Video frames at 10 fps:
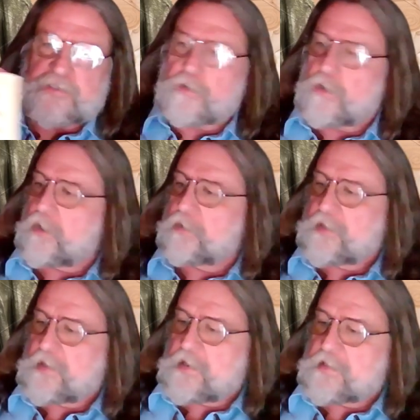It's
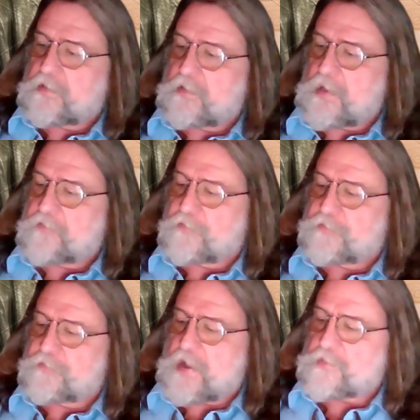called The
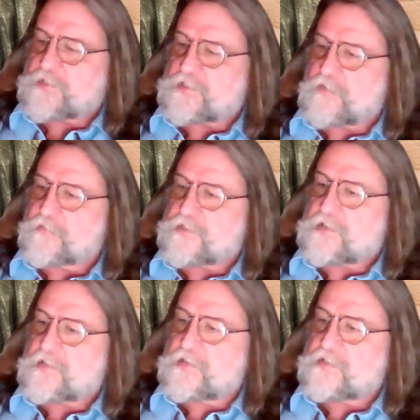Life of Thomas
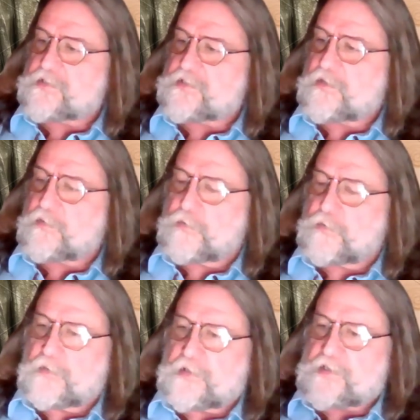Jefferson. This is the
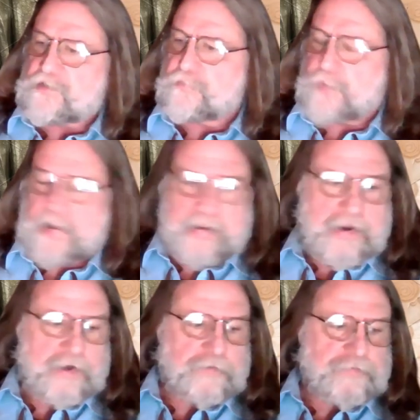earliest
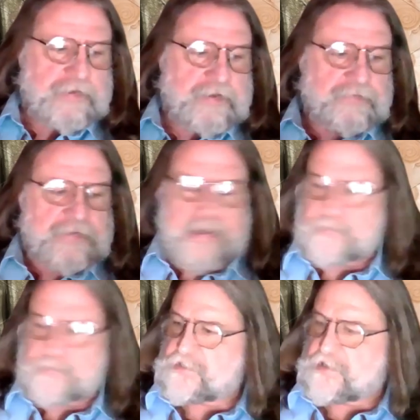biography of
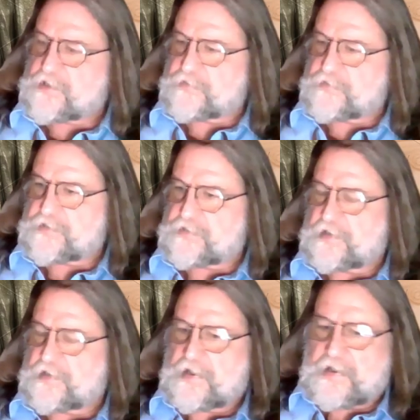Thomas
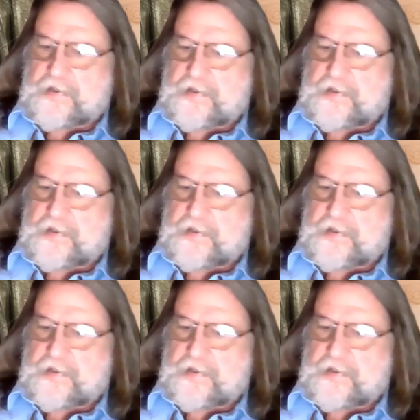Jefferson.